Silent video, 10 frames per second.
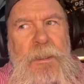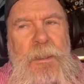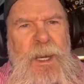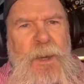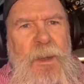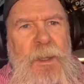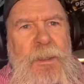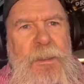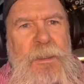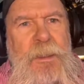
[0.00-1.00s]
And I went,
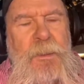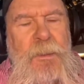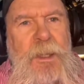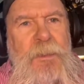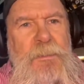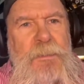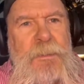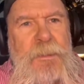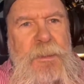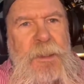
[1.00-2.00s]
"Well,
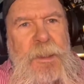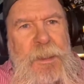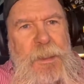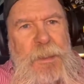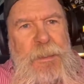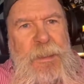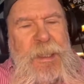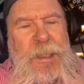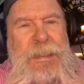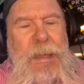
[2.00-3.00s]
he
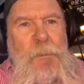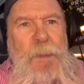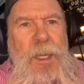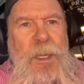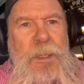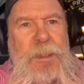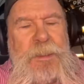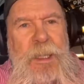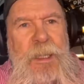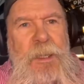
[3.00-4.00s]
didn't tell me." He
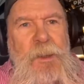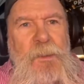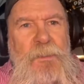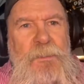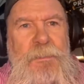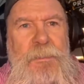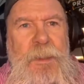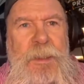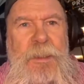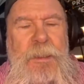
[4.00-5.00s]
said, "I know."
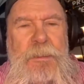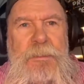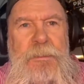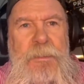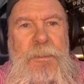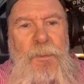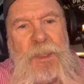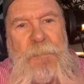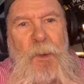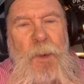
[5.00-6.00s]
He says, "Well,
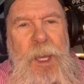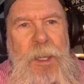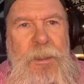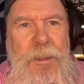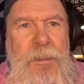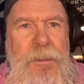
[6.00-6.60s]
come on in."